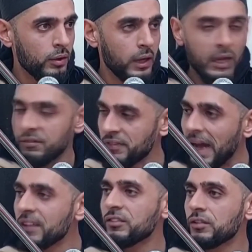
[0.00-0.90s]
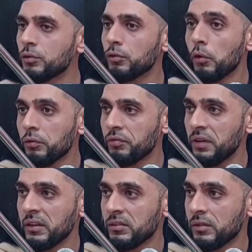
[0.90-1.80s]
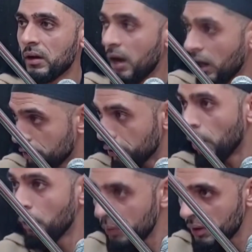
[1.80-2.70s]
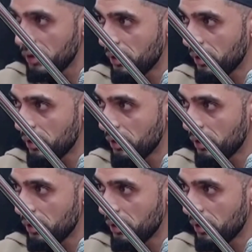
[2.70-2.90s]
And if the answer to those things are no,